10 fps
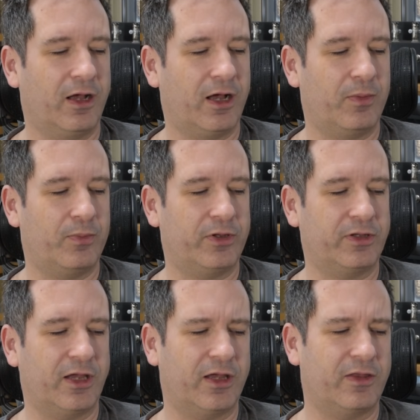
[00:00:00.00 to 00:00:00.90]

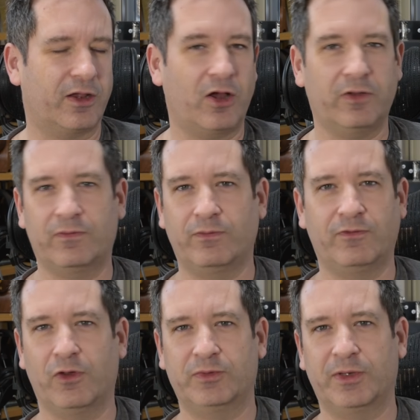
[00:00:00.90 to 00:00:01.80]
But yeah, they're kind of,
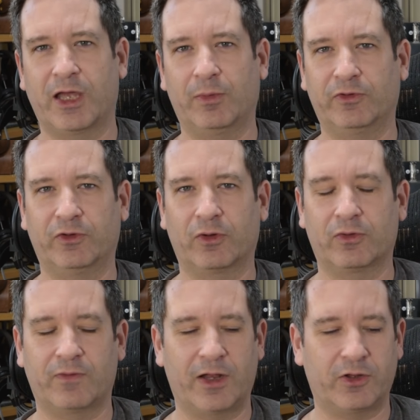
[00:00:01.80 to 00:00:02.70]
USB cables are not
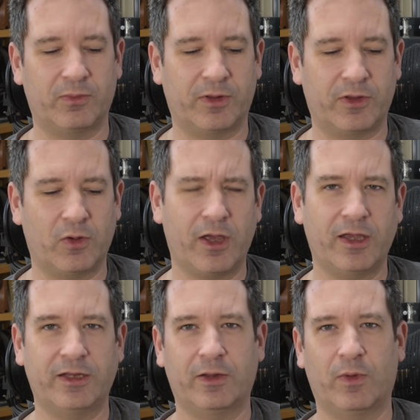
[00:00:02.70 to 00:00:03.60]
good value, but the
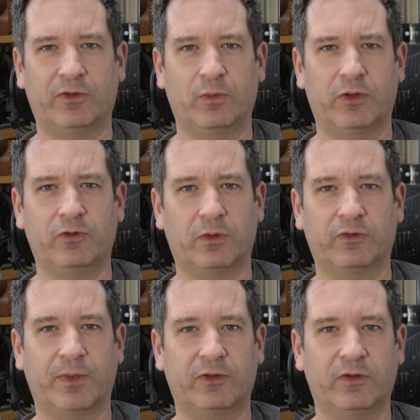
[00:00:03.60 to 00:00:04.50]
iSurviveD ones weren't too
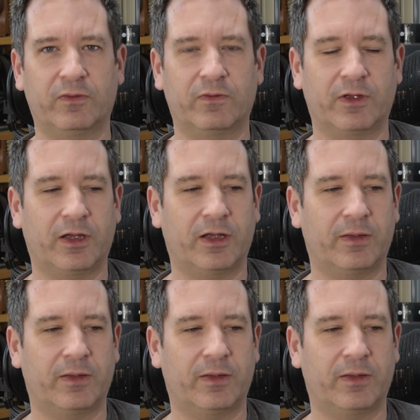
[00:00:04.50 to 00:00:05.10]
expensive.